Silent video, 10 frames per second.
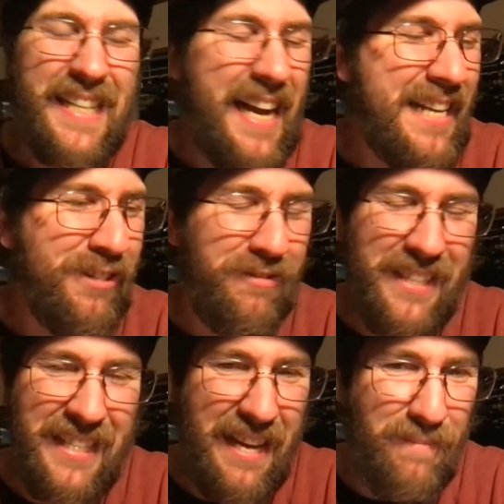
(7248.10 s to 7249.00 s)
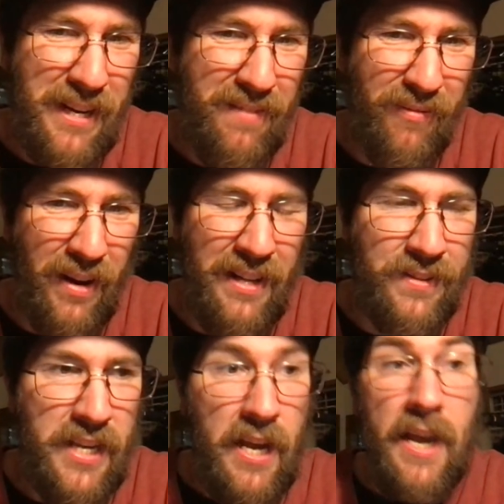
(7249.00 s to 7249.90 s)
I don't need that many
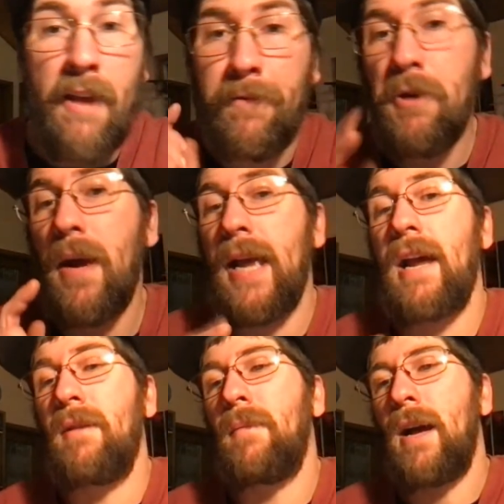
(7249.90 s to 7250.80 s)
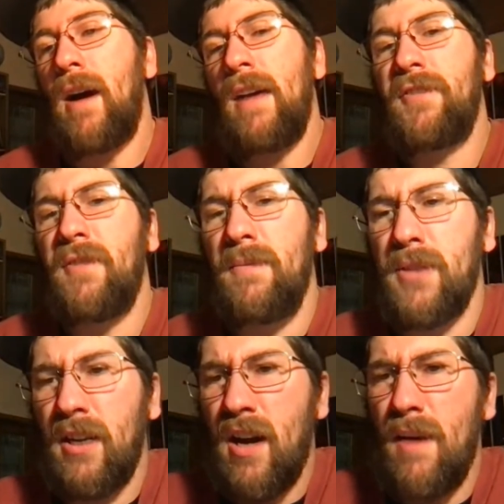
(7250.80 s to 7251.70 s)
friends. If you hang out in my live streams
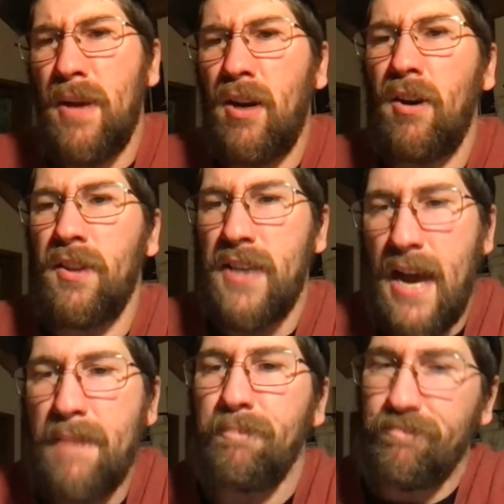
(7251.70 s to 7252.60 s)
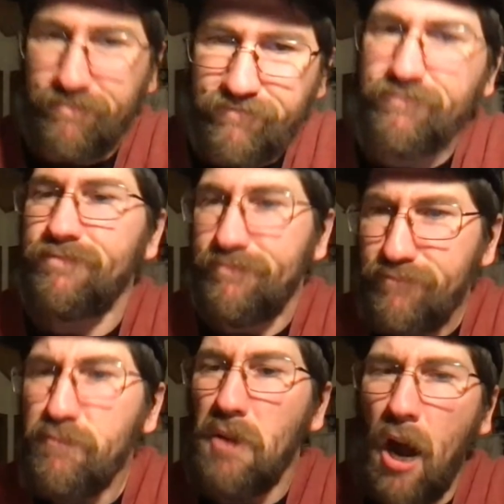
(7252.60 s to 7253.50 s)
and comment all the time,
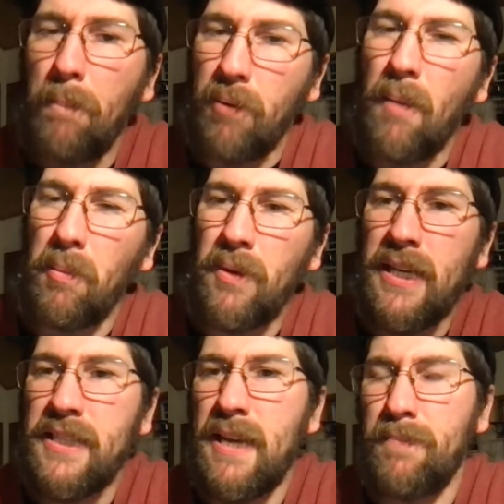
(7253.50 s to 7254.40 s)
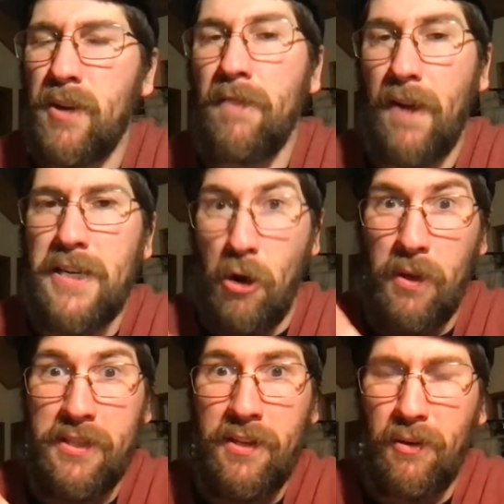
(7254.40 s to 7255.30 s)
I'll probably accept. If I know
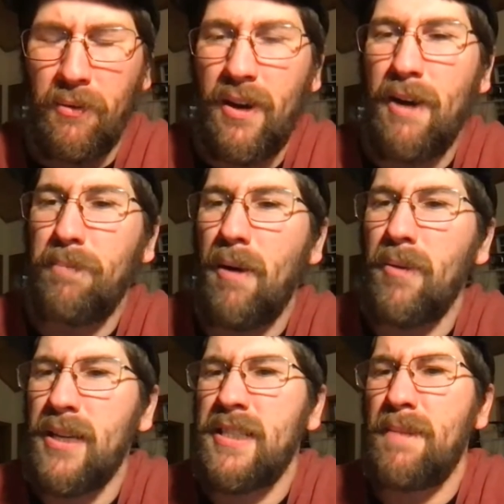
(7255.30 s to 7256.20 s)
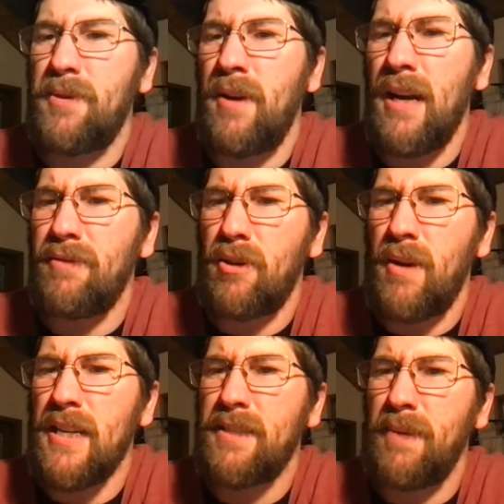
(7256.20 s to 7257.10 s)
it's you, I'll probably accept your ad request.